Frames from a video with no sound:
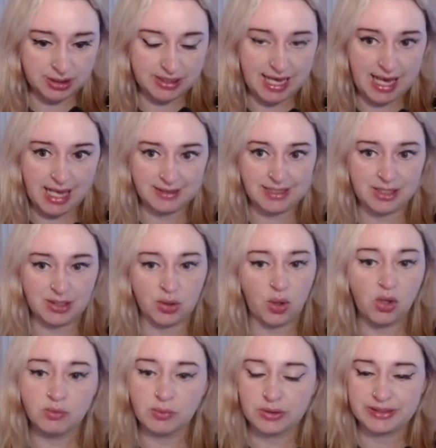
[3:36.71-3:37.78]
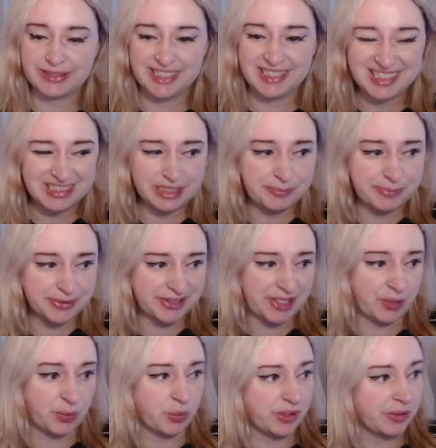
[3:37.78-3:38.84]
It has like an almost
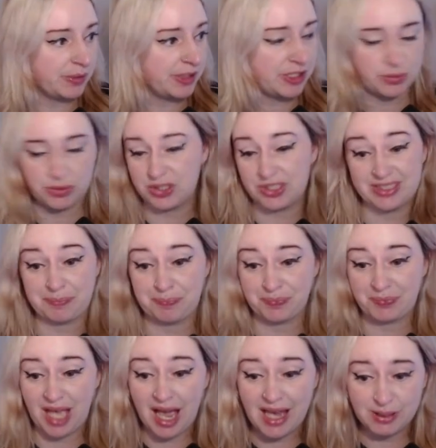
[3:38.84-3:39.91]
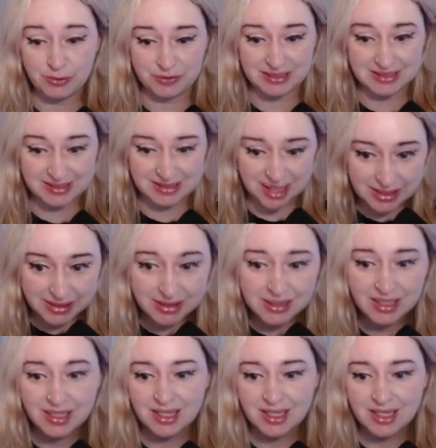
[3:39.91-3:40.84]
60% win rate, which is kind of insane.